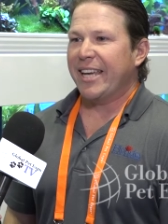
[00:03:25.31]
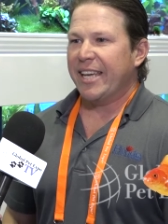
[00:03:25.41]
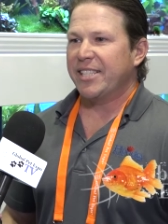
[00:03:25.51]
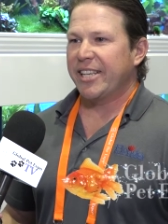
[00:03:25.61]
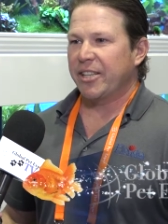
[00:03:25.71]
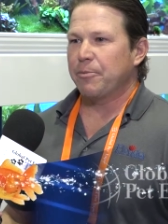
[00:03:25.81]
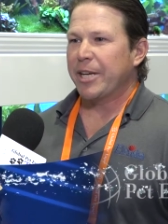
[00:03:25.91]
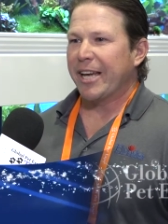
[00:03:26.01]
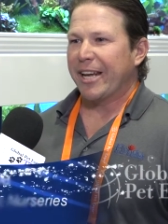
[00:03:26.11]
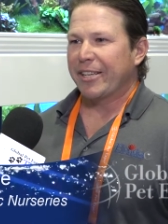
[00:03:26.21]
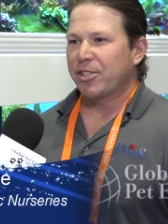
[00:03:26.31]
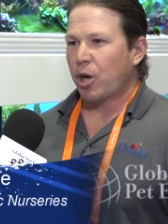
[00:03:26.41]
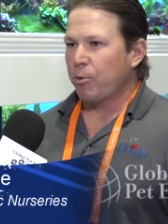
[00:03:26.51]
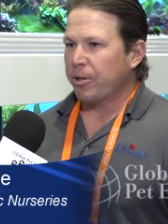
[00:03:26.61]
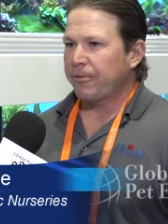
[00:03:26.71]
easy in the beginning.
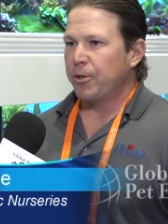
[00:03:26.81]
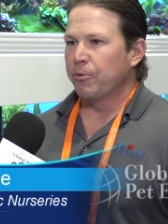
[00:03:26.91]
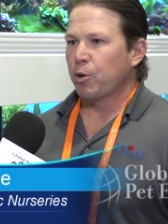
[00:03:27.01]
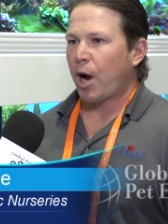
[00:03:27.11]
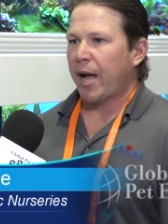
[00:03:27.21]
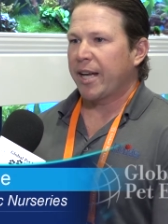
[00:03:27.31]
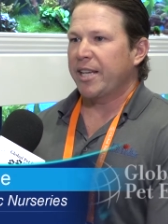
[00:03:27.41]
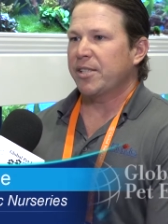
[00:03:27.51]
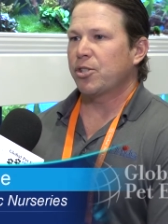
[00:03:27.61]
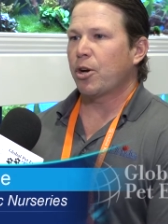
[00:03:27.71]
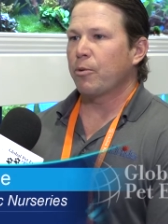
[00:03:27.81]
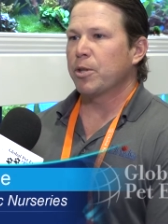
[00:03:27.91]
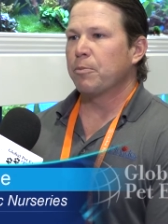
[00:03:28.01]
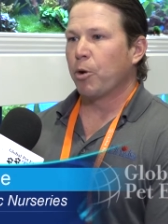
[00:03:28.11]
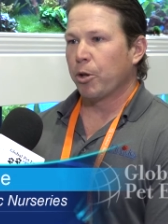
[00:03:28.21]
Start with a few varieties. Start
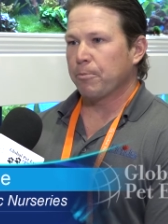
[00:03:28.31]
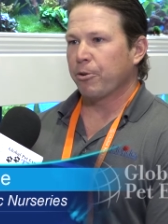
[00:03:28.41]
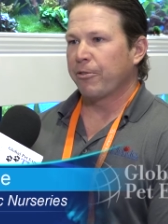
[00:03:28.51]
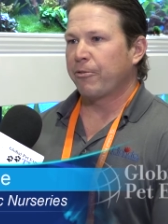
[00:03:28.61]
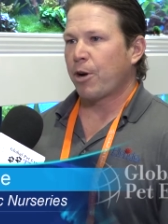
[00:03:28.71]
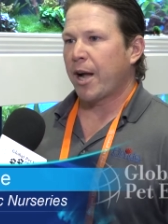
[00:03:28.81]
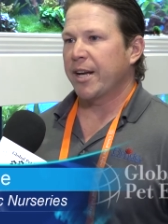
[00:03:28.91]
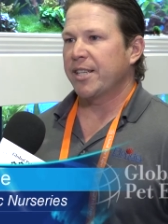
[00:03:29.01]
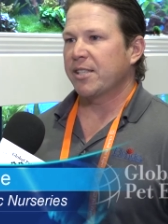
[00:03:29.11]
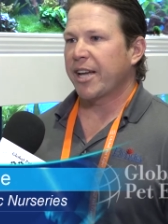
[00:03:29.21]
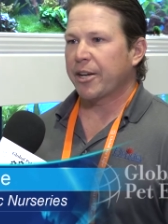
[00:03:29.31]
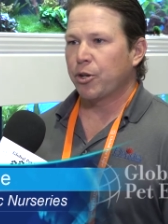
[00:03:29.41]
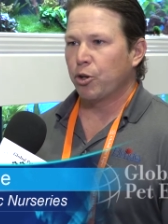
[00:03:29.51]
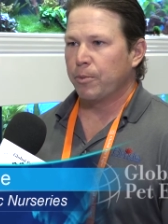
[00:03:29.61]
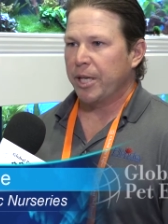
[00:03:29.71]
with the bulletproof varieties like
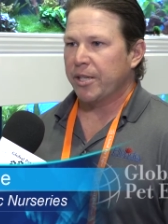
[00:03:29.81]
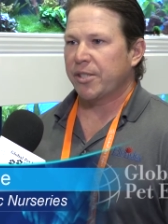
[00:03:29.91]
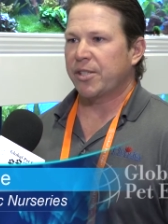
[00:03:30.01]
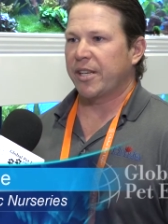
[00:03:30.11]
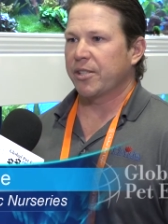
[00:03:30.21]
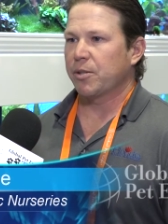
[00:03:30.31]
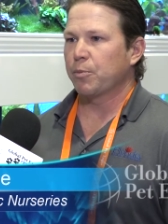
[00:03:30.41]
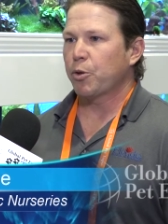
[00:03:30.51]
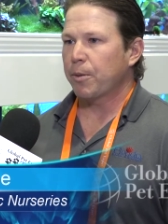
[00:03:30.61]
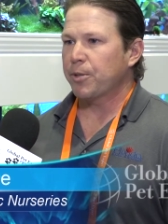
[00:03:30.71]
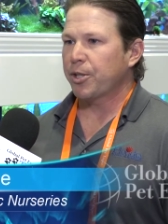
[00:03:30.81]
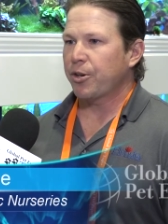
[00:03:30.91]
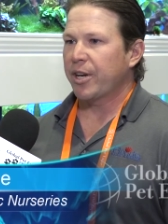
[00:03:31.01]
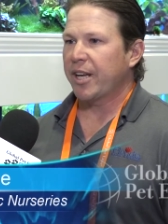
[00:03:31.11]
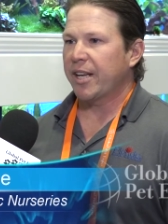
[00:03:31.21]
Anubias and some
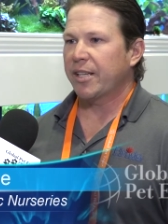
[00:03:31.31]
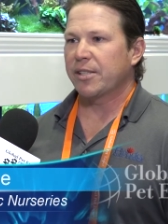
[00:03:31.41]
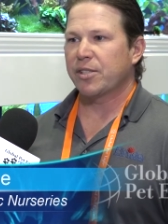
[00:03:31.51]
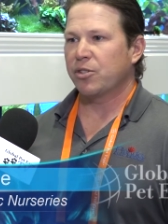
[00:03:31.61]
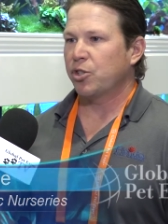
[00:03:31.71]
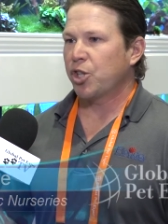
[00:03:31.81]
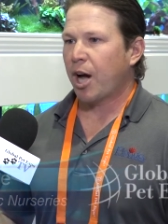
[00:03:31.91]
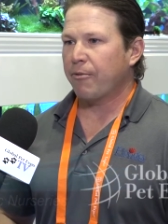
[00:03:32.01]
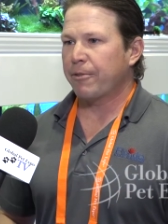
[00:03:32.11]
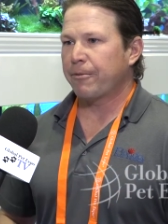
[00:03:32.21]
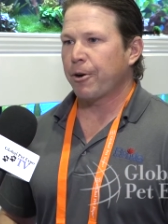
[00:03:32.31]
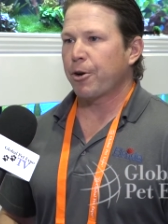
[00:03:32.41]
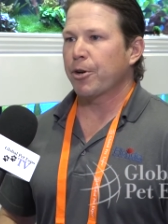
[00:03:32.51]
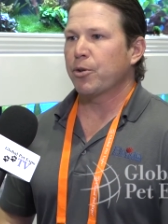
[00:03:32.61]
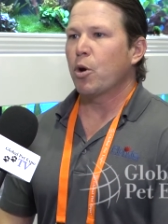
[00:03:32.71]
Cryptocrenes, Java
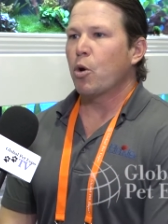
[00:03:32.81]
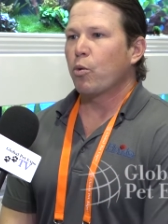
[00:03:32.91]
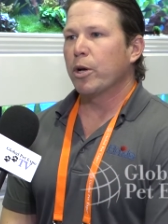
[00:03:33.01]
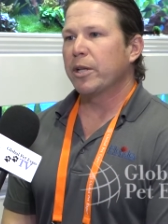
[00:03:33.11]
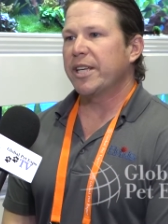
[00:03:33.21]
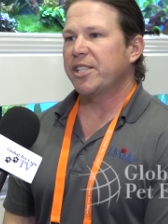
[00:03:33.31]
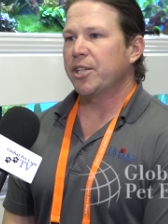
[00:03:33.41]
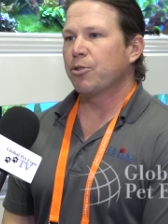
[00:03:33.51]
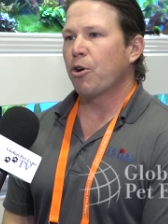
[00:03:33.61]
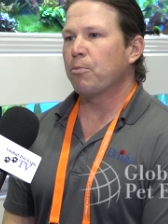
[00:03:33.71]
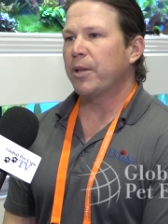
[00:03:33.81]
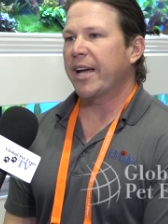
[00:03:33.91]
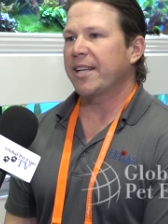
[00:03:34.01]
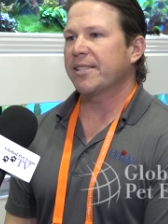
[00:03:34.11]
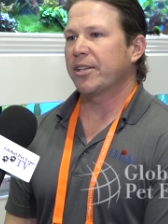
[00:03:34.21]
fern. Real easy to grow
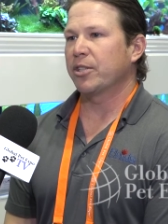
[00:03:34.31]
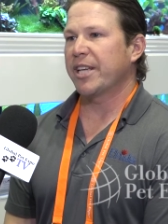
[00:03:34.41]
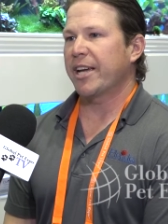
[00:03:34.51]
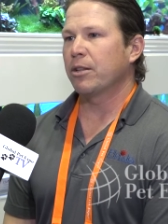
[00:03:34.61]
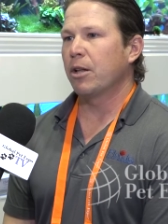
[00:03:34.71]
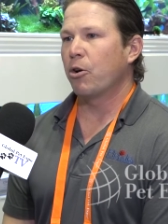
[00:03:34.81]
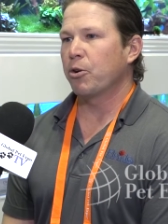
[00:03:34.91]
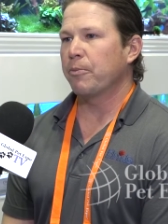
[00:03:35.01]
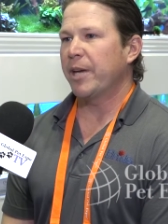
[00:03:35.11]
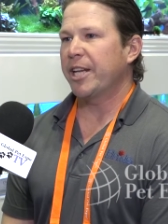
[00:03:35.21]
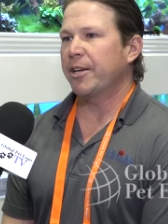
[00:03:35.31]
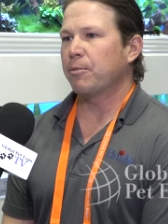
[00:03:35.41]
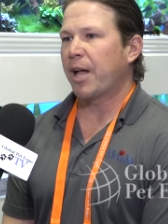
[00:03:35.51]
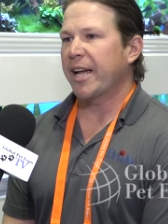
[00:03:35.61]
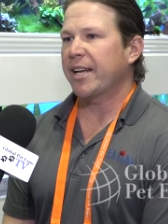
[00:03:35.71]
plants. It'll take low to
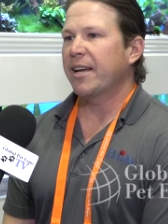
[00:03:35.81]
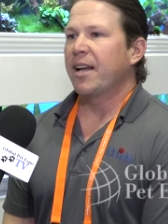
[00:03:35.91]
medium light.